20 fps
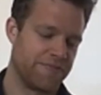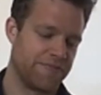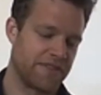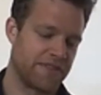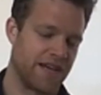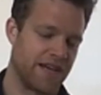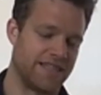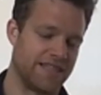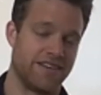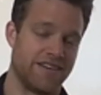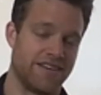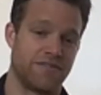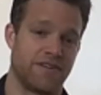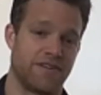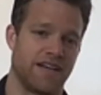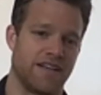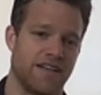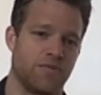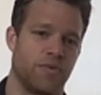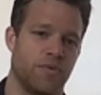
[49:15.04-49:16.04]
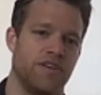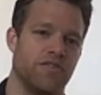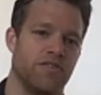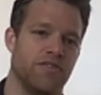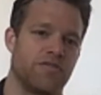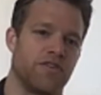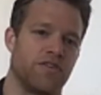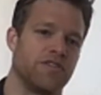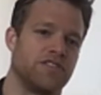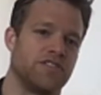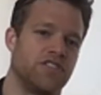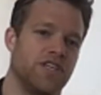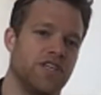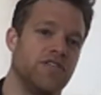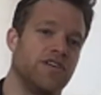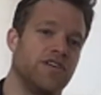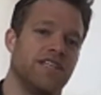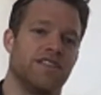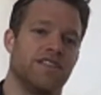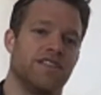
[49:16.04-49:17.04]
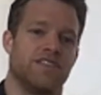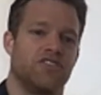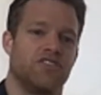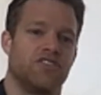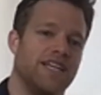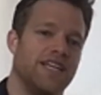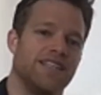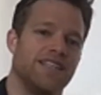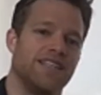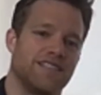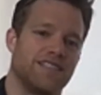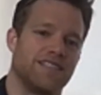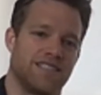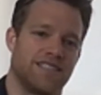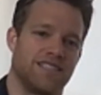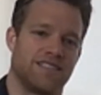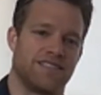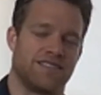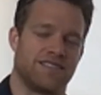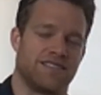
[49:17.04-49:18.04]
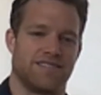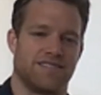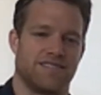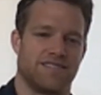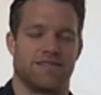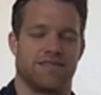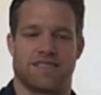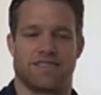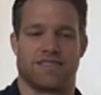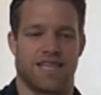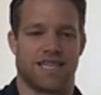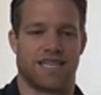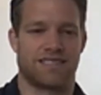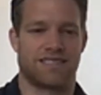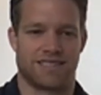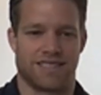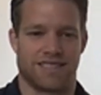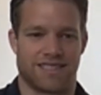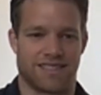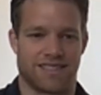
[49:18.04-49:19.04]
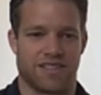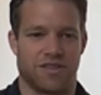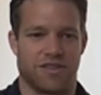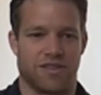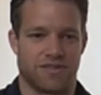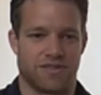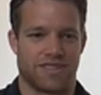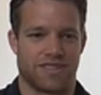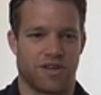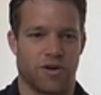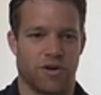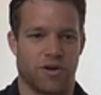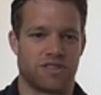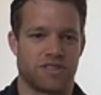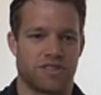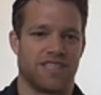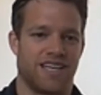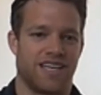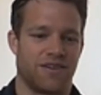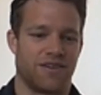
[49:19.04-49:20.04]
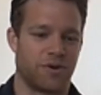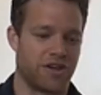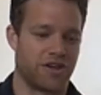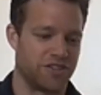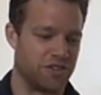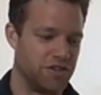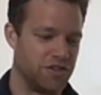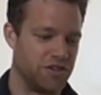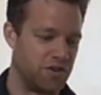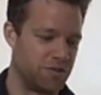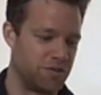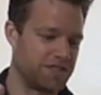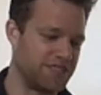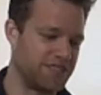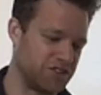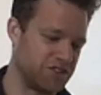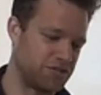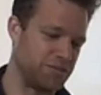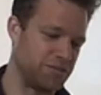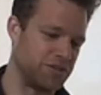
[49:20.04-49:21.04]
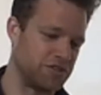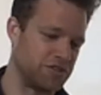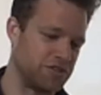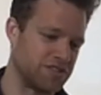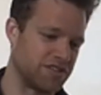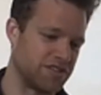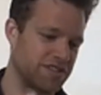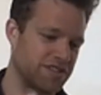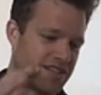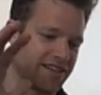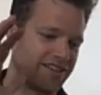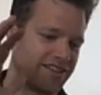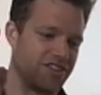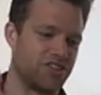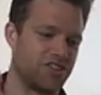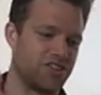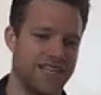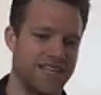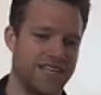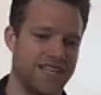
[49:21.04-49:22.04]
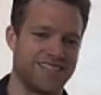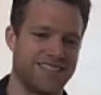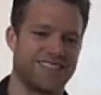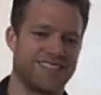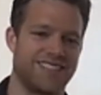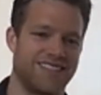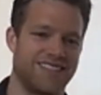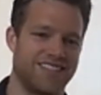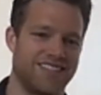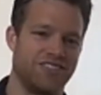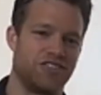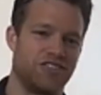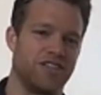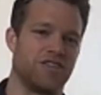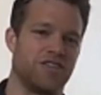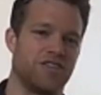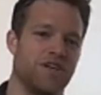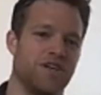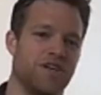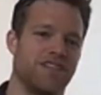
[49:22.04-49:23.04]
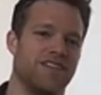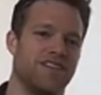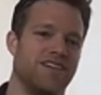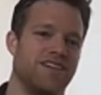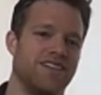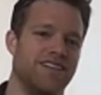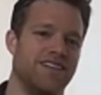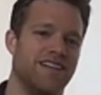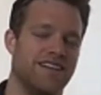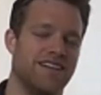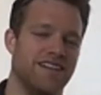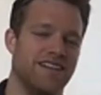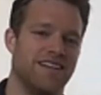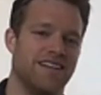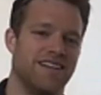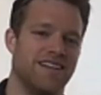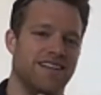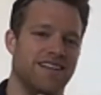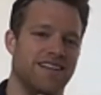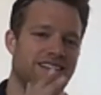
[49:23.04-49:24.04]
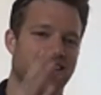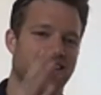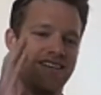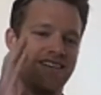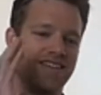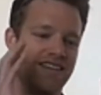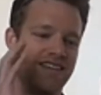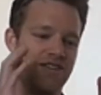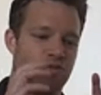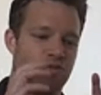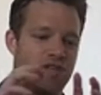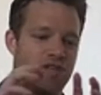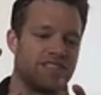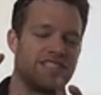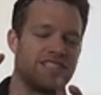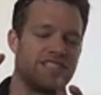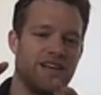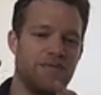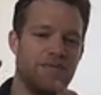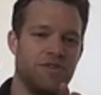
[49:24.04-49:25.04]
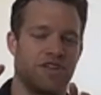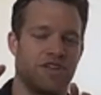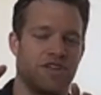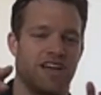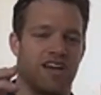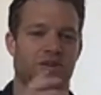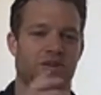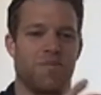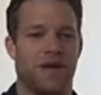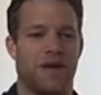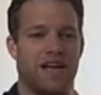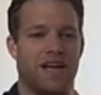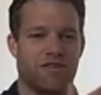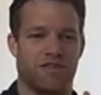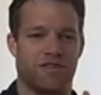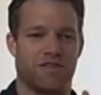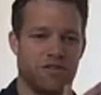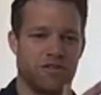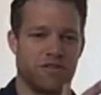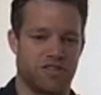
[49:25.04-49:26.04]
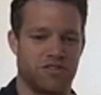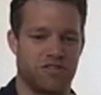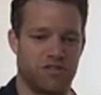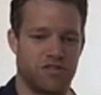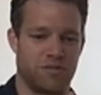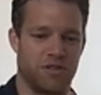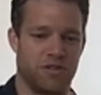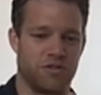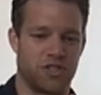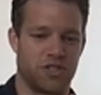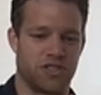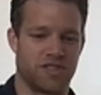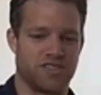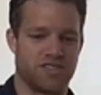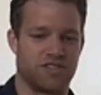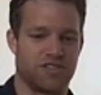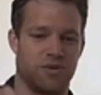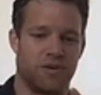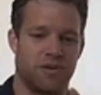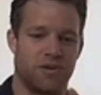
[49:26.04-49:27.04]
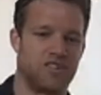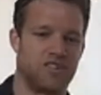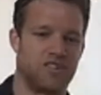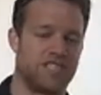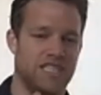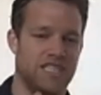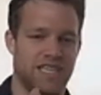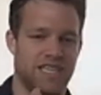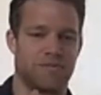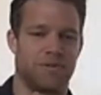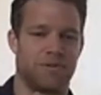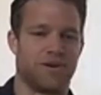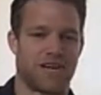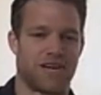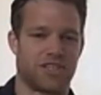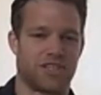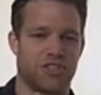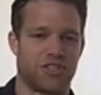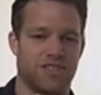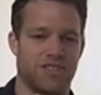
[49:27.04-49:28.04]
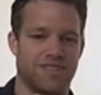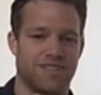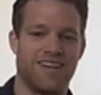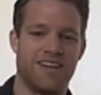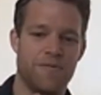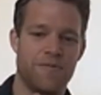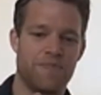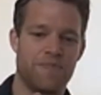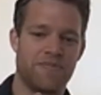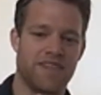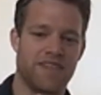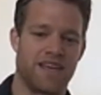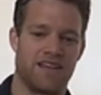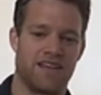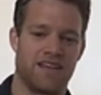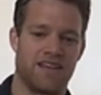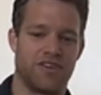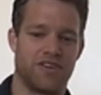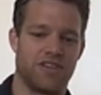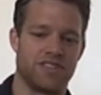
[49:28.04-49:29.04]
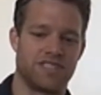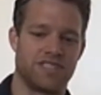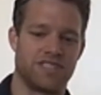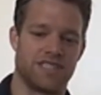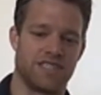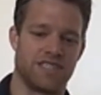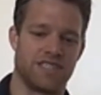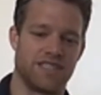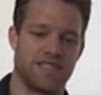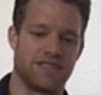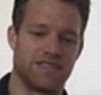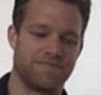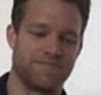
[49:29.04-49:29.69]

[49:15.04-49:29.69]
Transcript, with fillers: identified when you first generated the training data set. That's like the, the goal state where you know what the distributions look like in your training data set that you trained your model on. And then in real time, you can compare those distributions to what you're seeing in production. And if there is a,